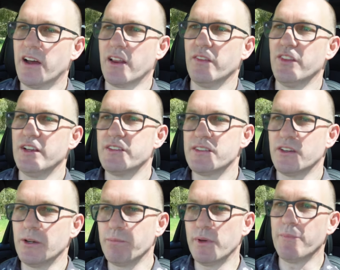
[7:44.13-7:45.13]
I don't think
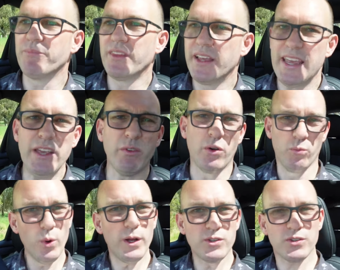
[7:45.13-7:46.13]
so. But if I
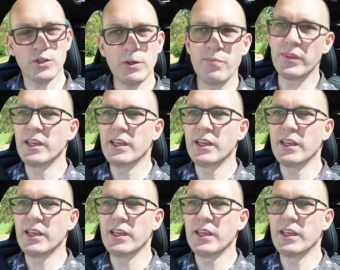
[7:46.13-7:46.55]
were to,